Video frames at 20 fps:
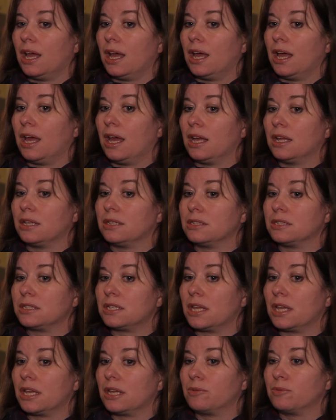and
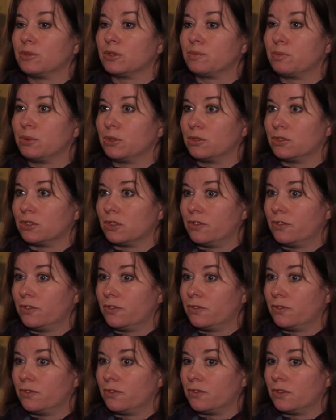he was pulled
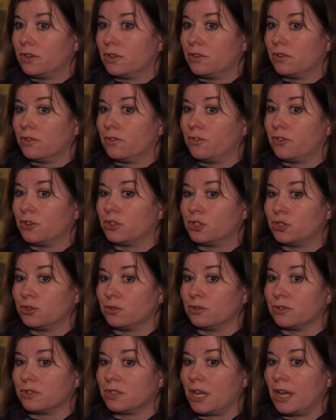off for a
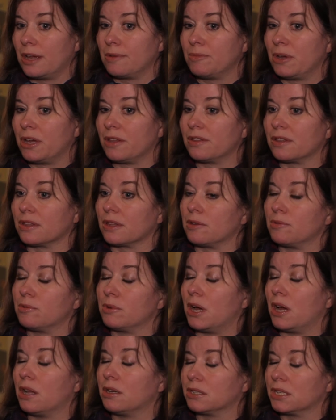short time. I think they
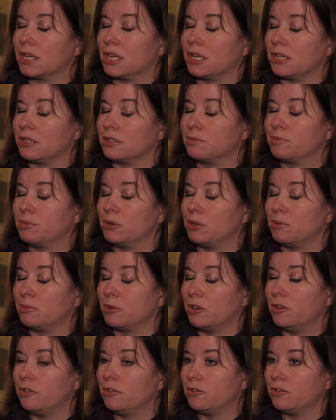were unkeen to pull him
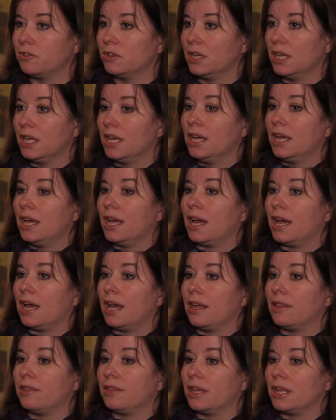off,
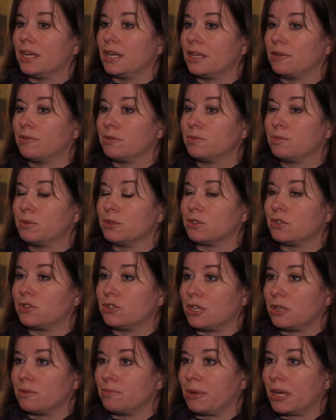and then he was put
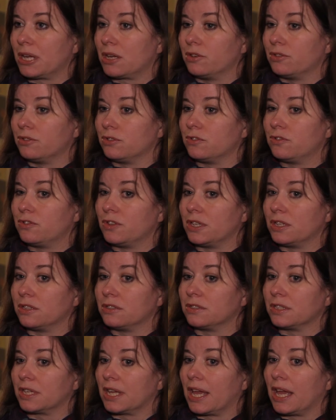straight back on the
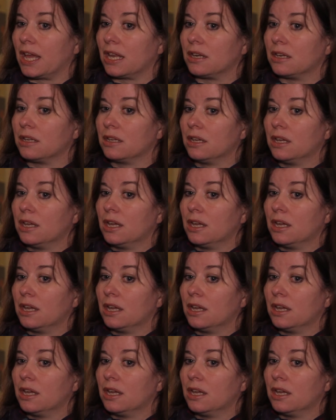field again.